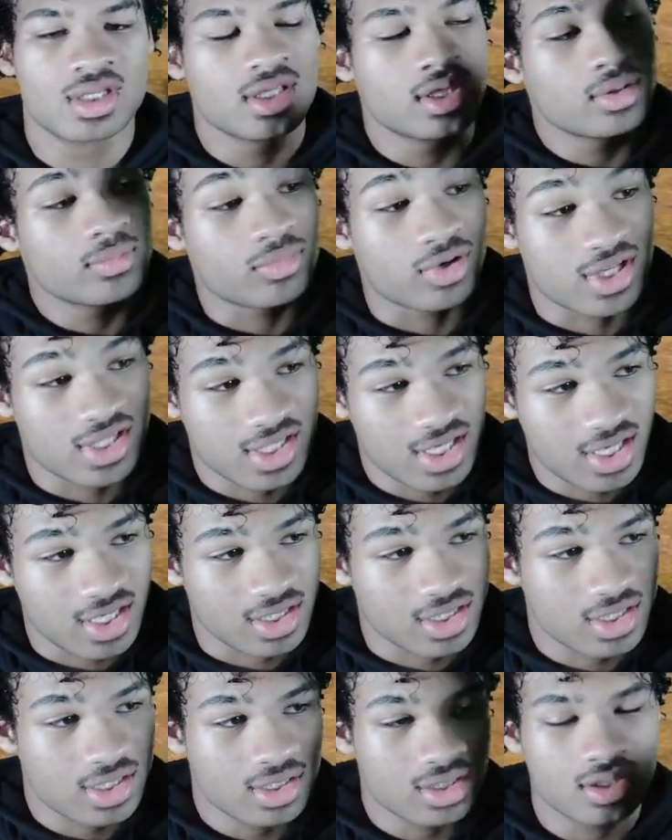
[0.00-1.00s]
press
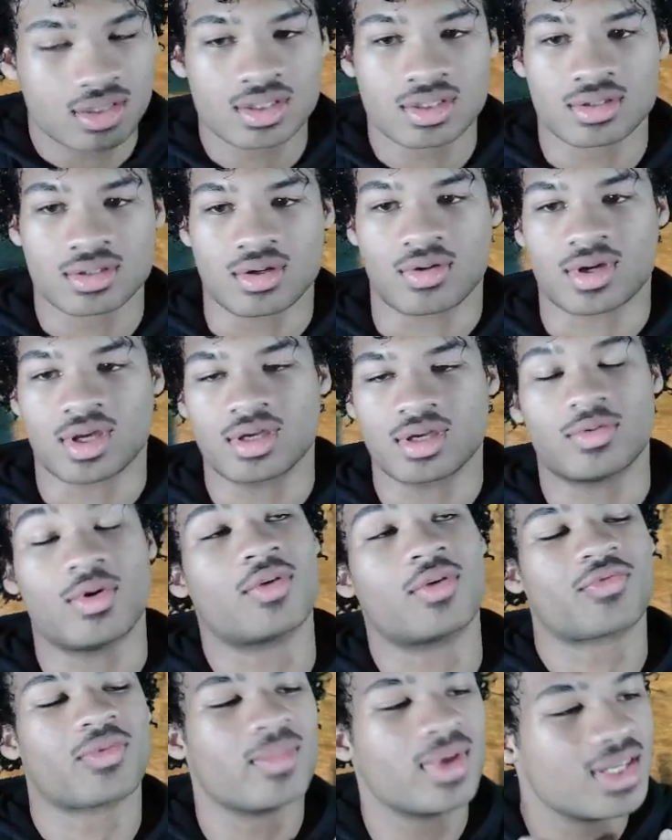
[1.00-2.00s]
X. Okay. Well,
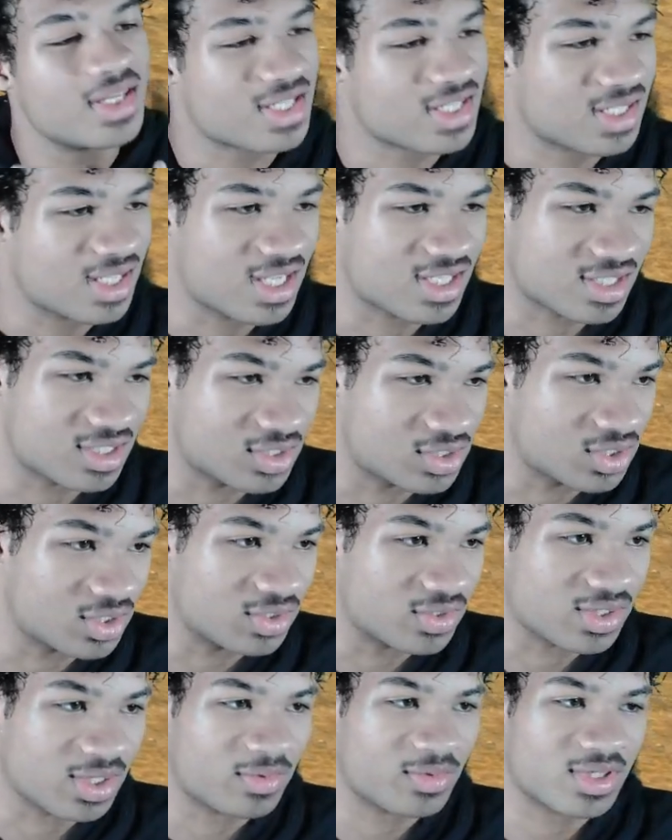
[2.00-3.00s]
for me, it's classic
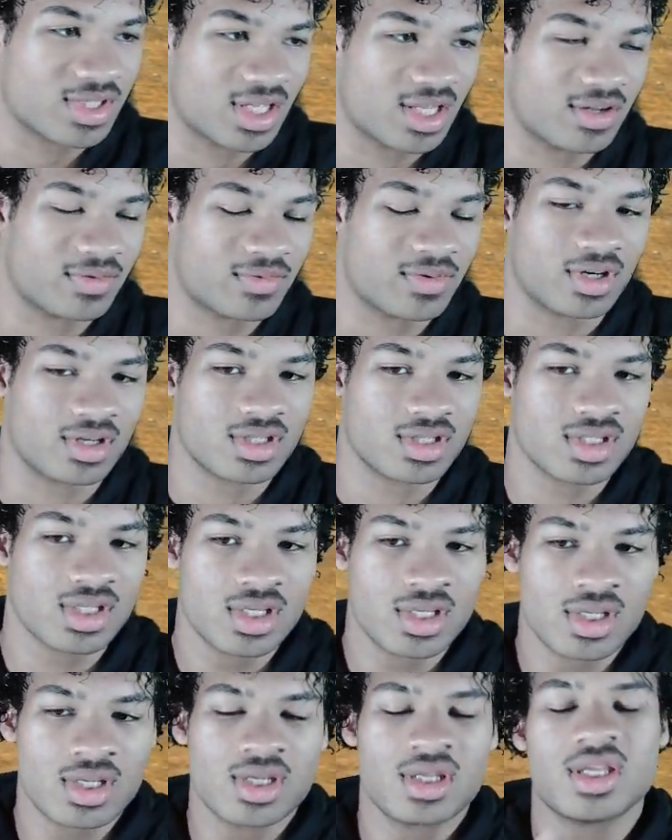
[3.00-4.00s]
controls. I will say that first.
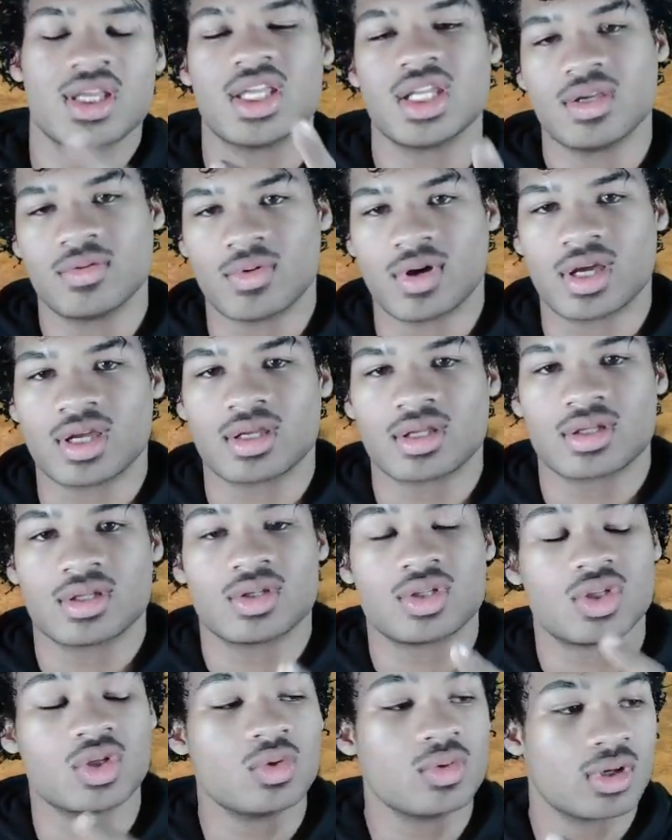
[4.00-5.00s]
Anyway,
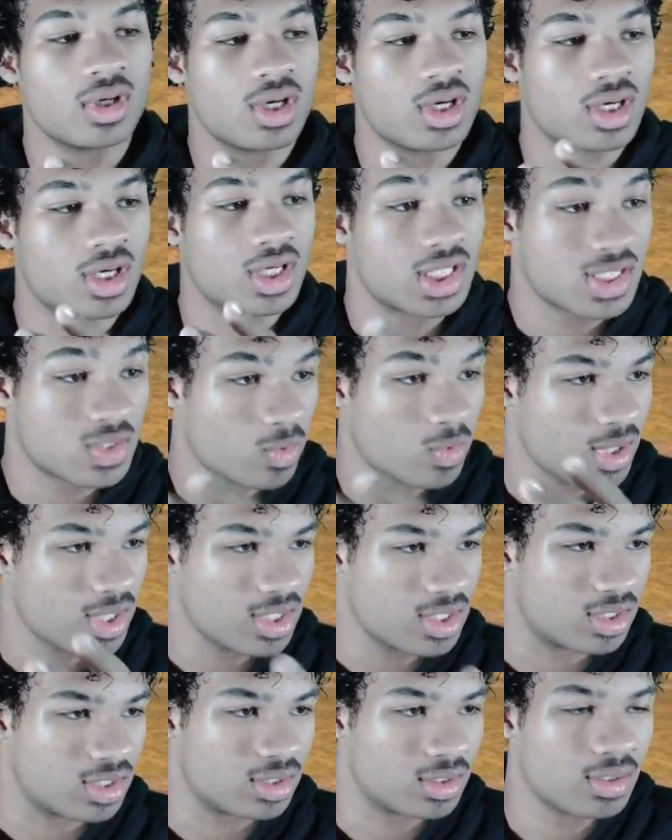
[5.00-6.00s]
do a
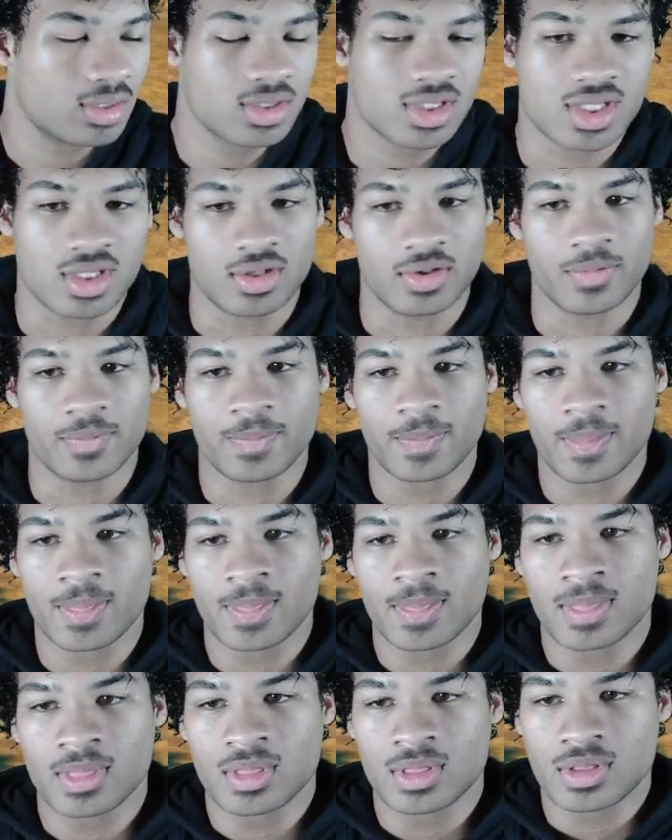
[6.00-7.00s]
sway in. So
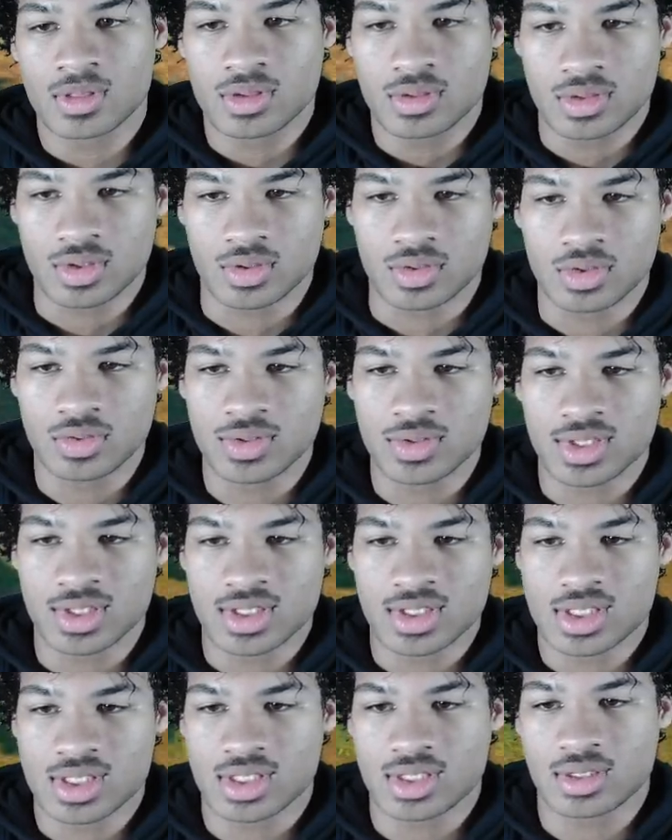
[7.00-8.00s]
you do this,